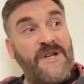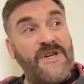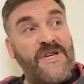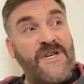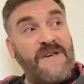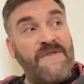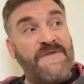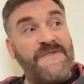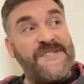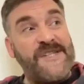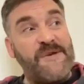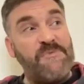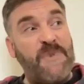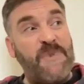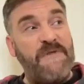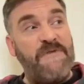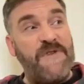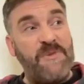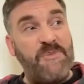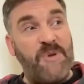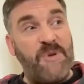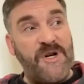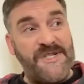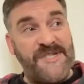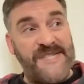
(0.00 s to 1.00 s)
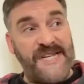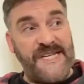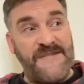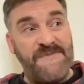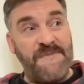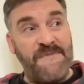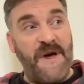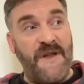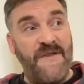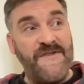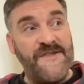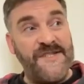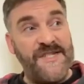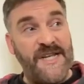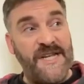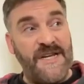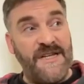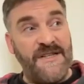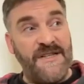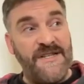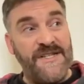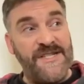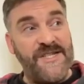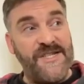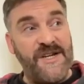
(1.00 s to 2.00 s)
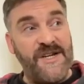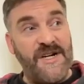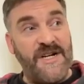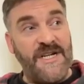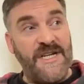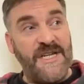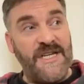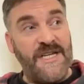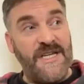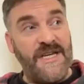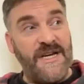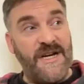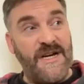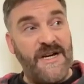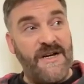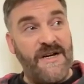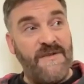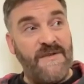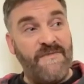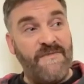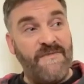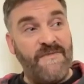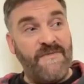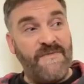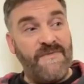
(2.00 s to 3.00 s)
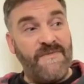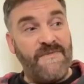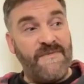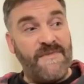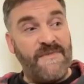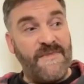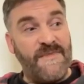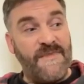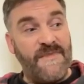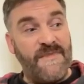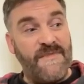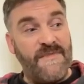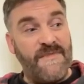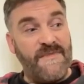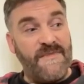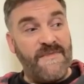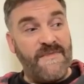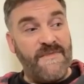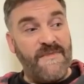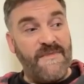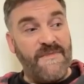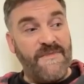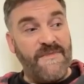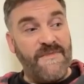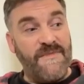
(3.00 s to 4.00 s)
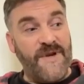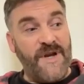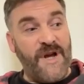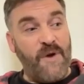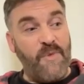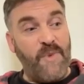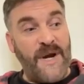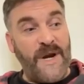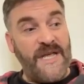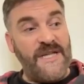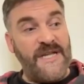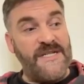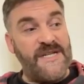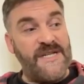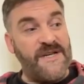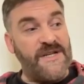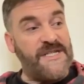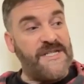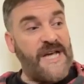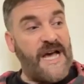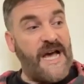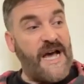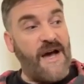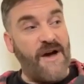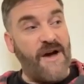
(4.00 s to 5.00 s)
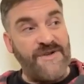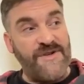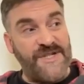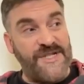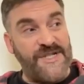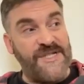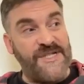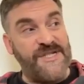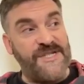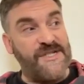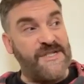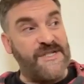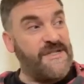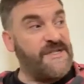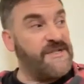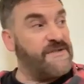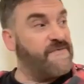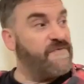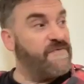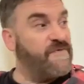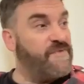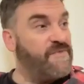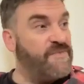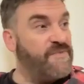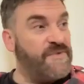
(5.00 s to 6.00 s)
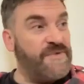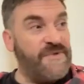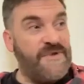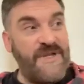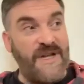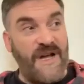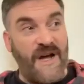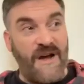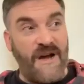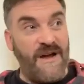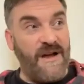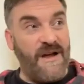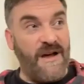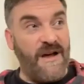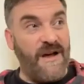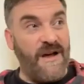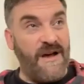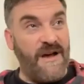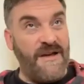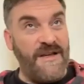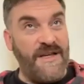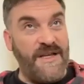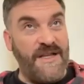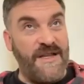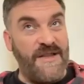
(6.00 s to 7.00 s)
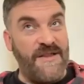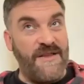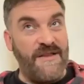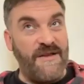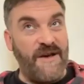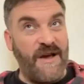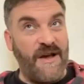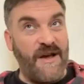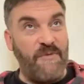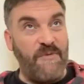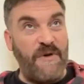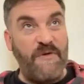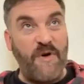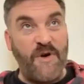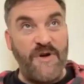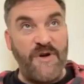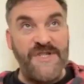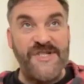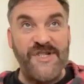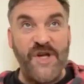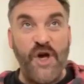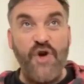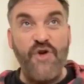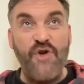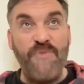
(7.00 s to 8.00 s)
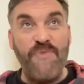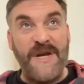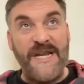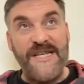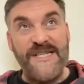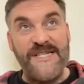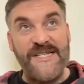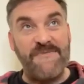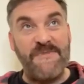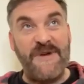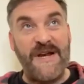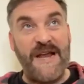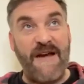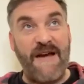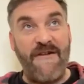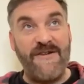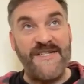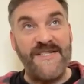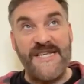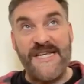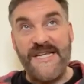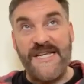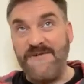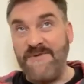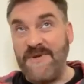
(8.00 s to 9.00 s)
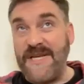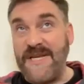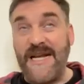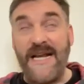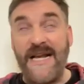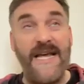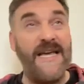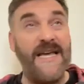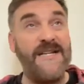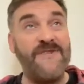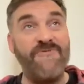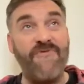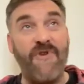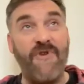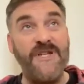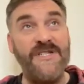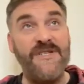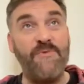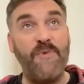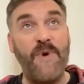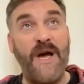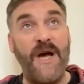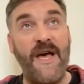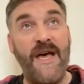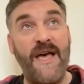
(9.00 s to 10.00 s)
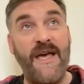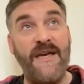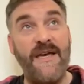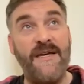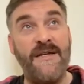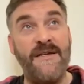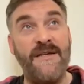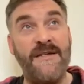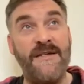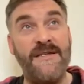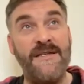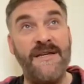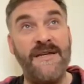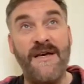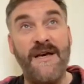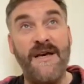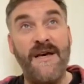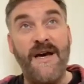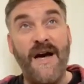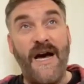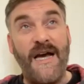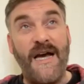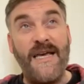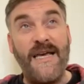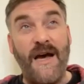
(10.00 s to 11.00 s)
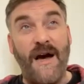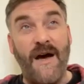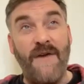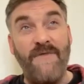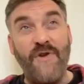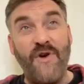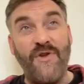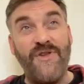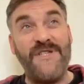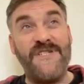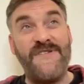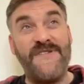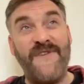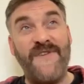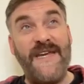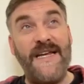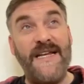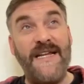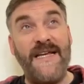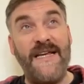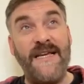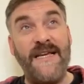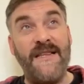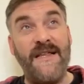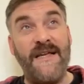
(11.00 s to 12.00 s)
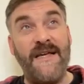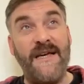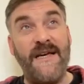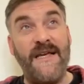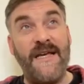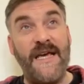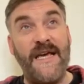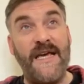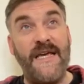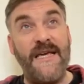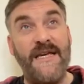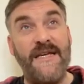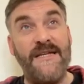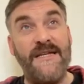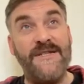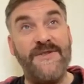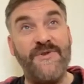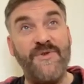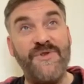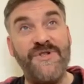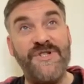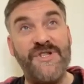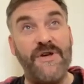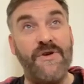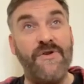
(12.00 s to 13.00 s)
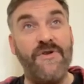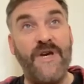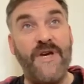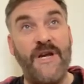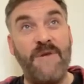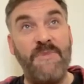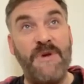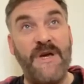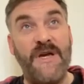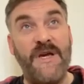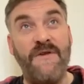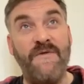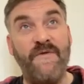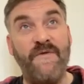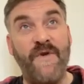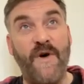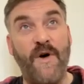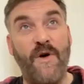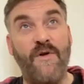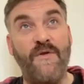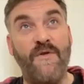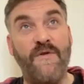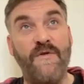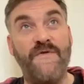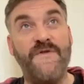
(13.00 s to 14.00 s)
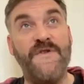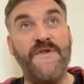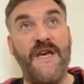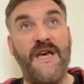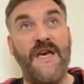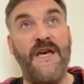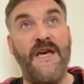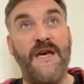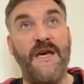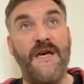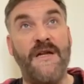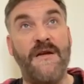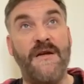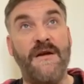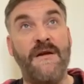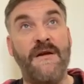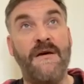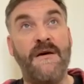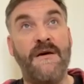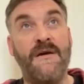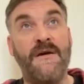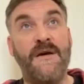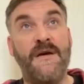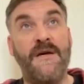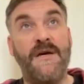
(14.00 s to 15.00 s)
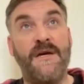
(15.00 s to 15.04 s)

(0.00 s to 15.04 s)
looking for somewhere for the past 6 months, and this guy, went into his house. Yeah, we've got so many similarities. We clicked right away, and I've got this feeling that he is also going to be involved in